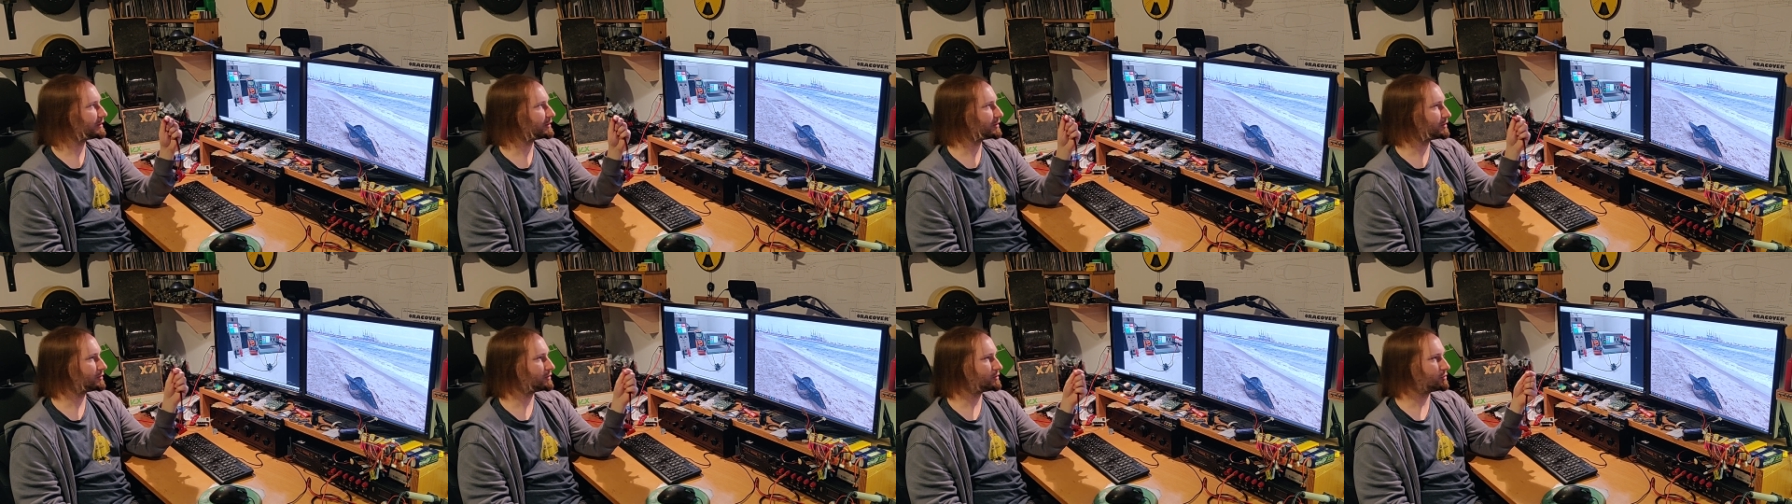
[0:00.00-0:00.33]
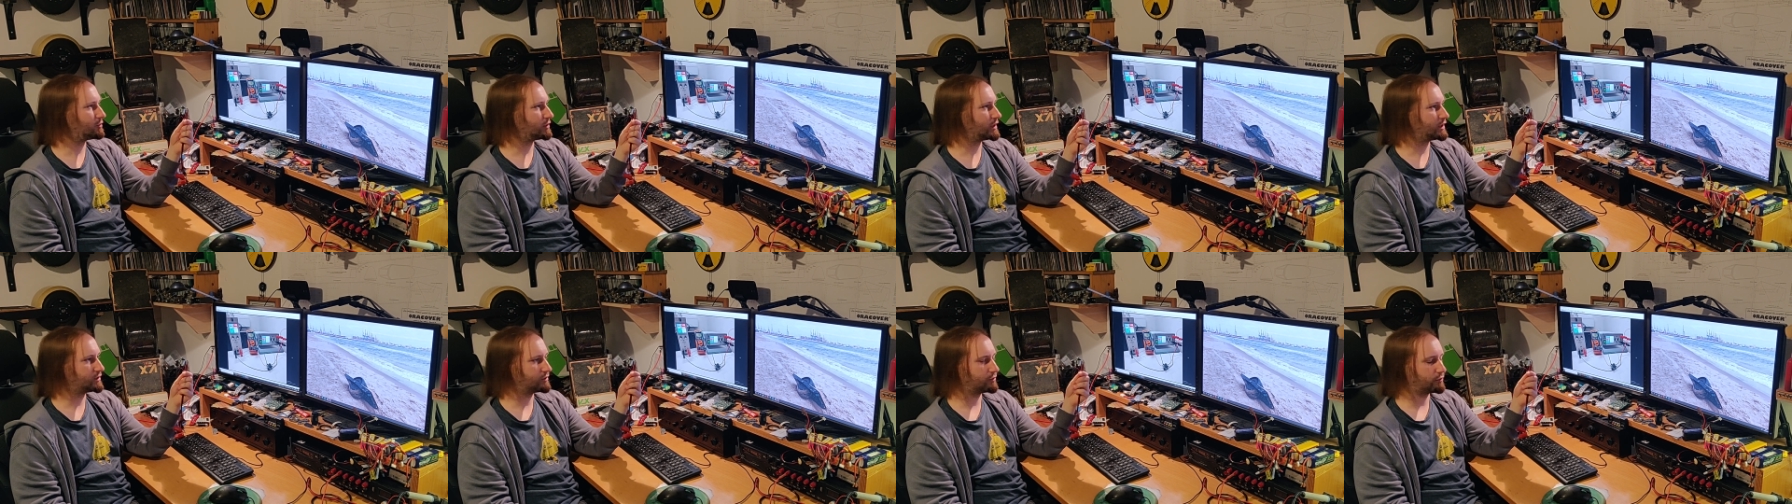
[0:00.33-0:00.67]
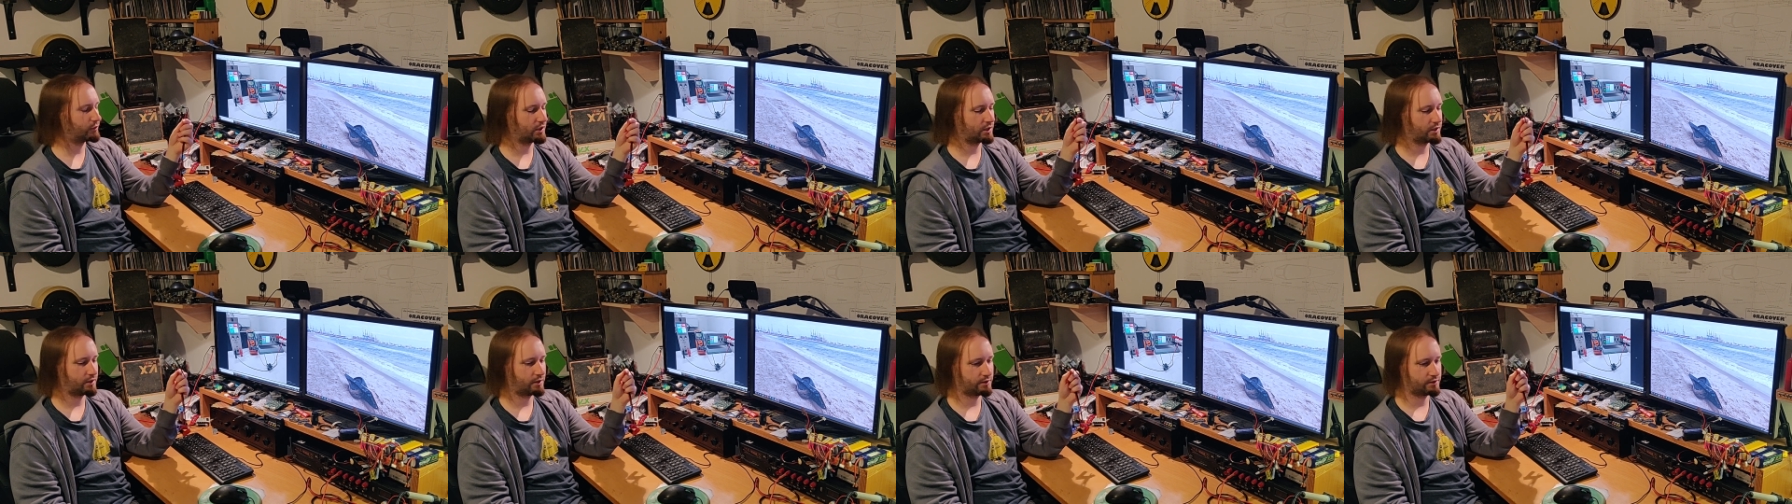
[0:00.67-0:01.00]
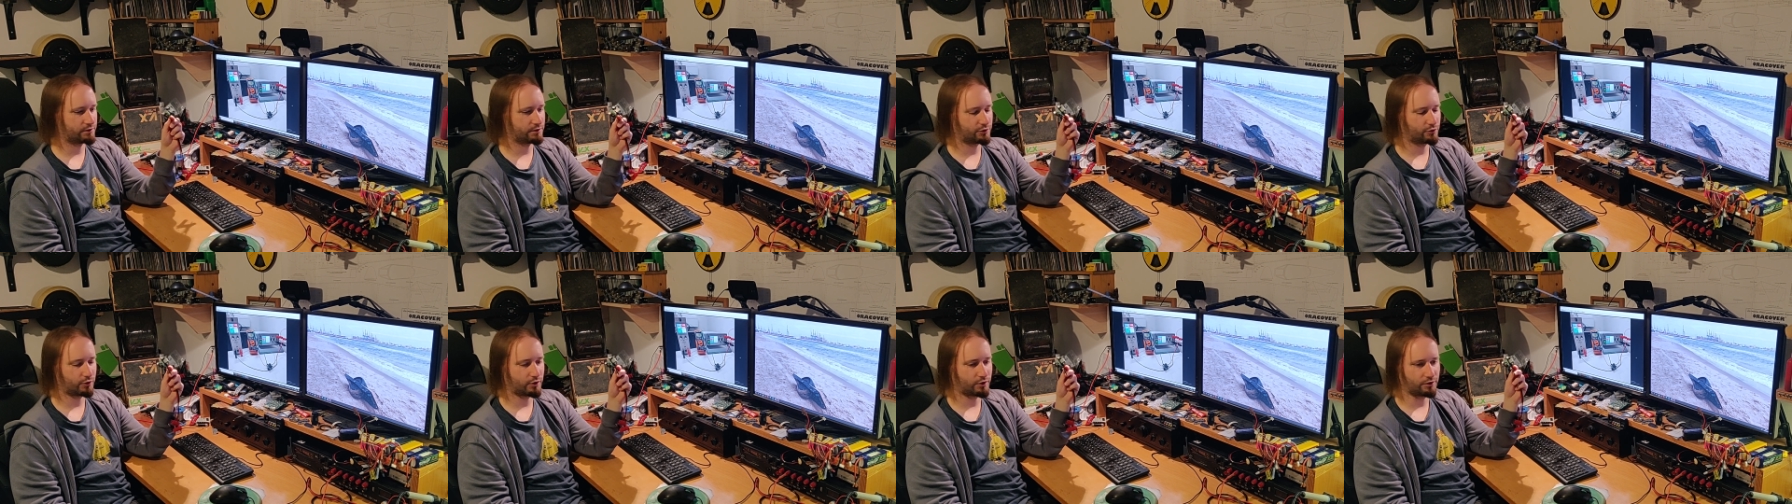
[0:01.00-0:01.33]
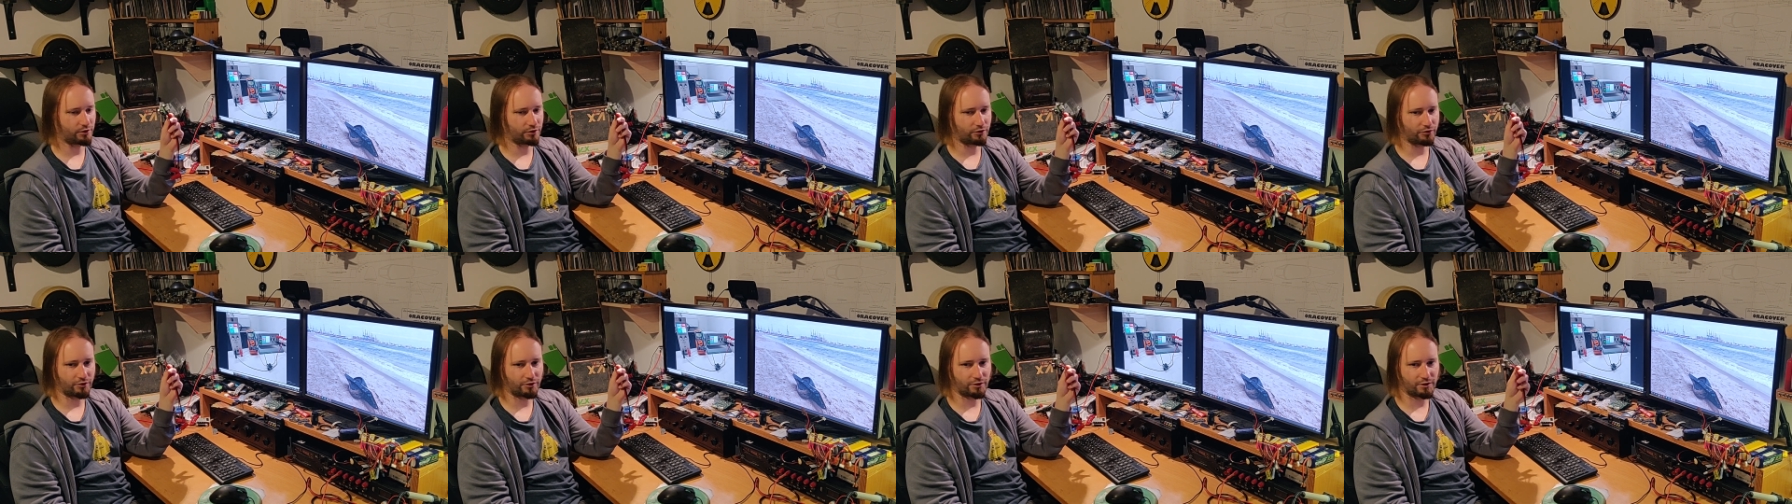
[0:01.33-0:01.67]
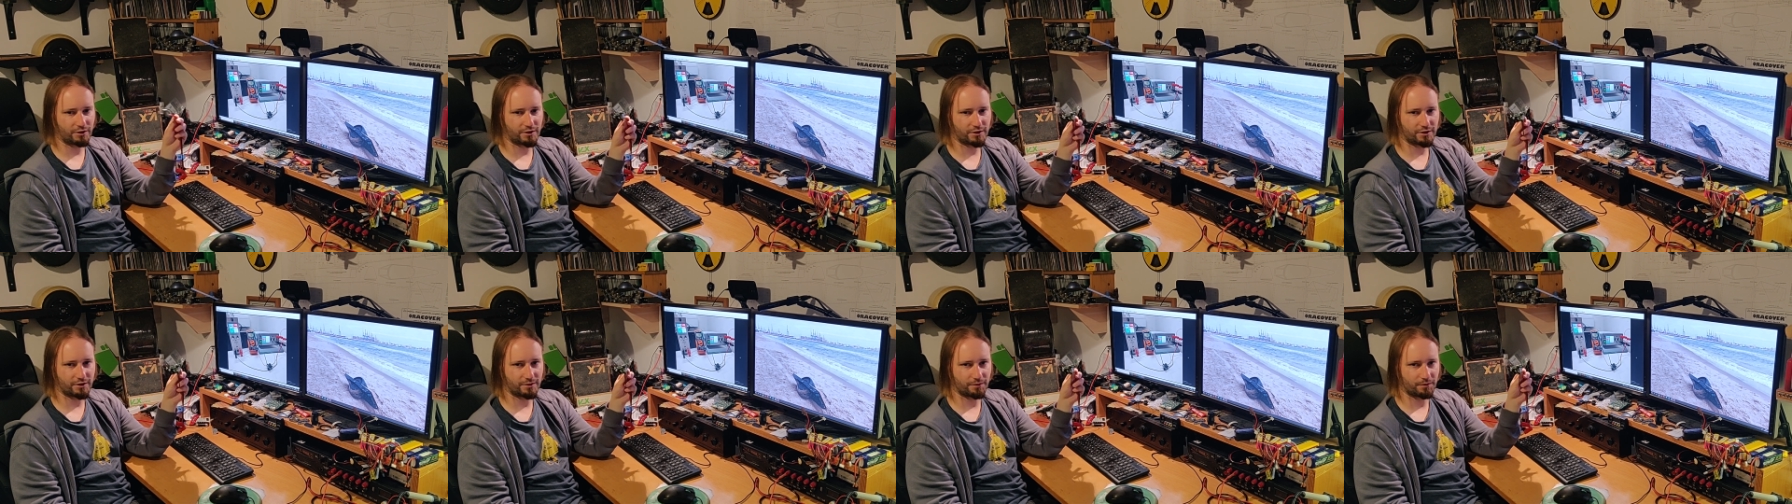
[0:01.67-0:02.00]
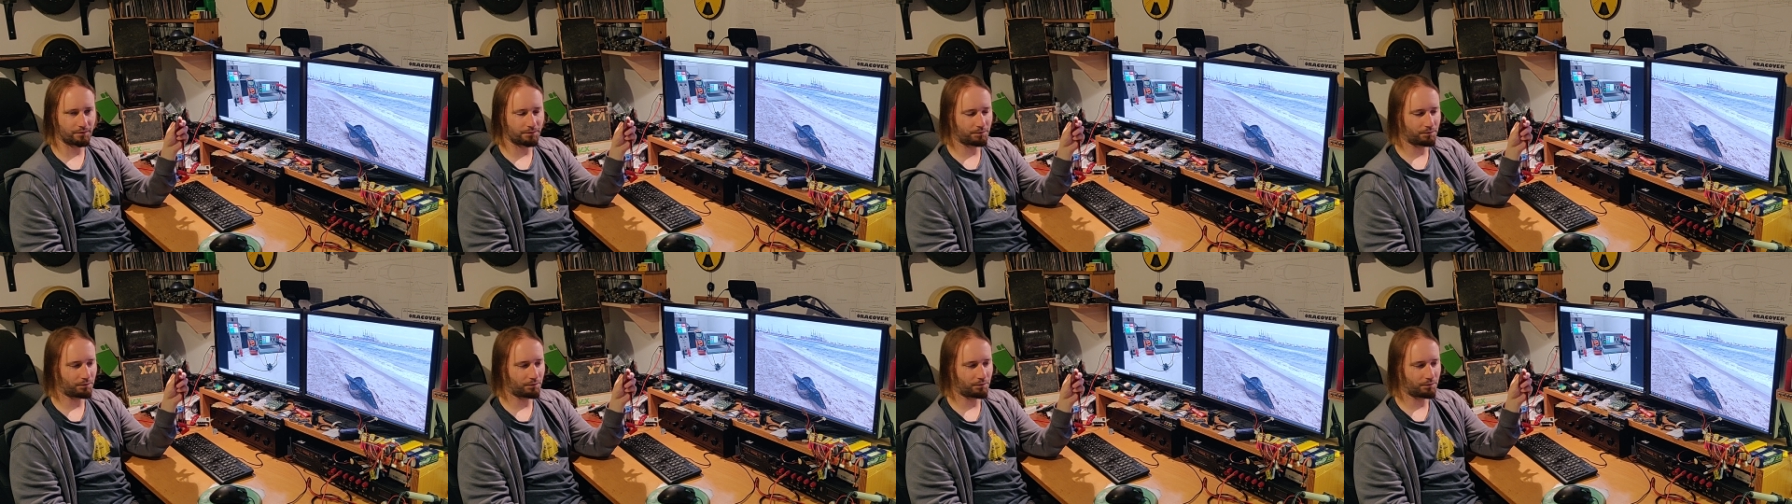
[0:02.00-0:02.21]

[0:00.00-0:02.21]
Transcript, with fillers: all the way to 120 volts